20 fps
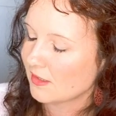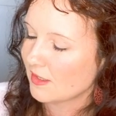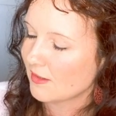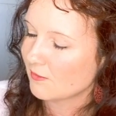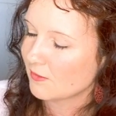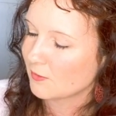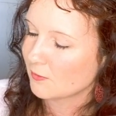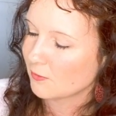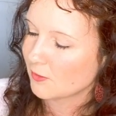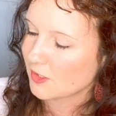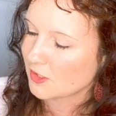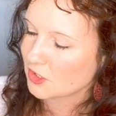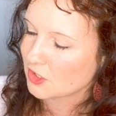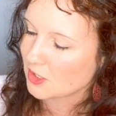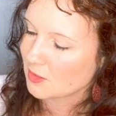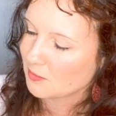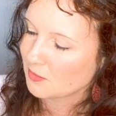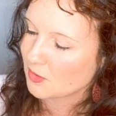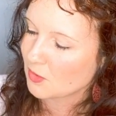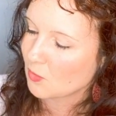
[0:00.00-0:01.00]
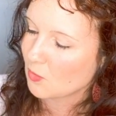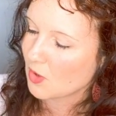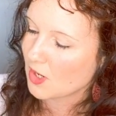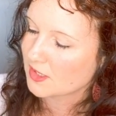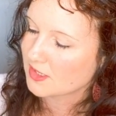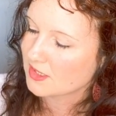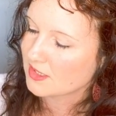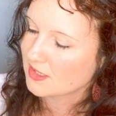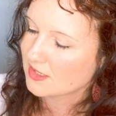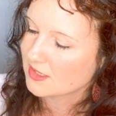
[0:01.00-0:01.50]
Love and Friendship, The
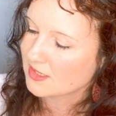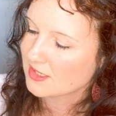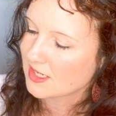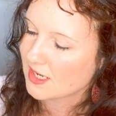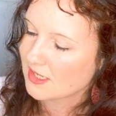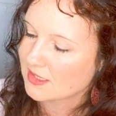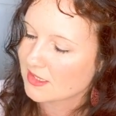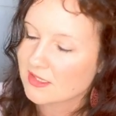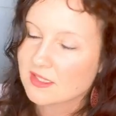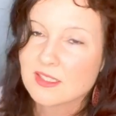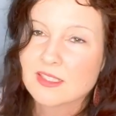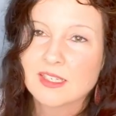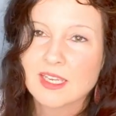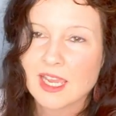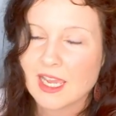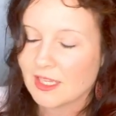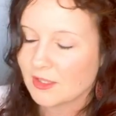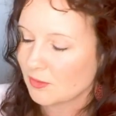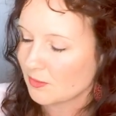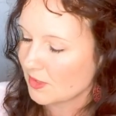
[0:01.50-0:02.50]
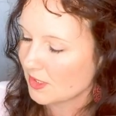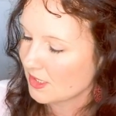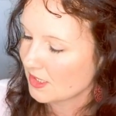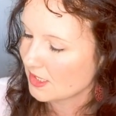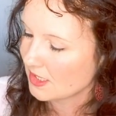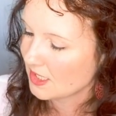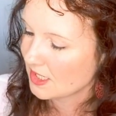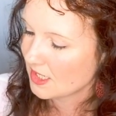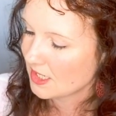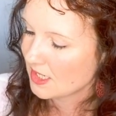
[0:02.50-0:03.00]
Watson, Sanditon,
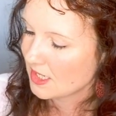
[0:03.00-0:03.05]
Catherine,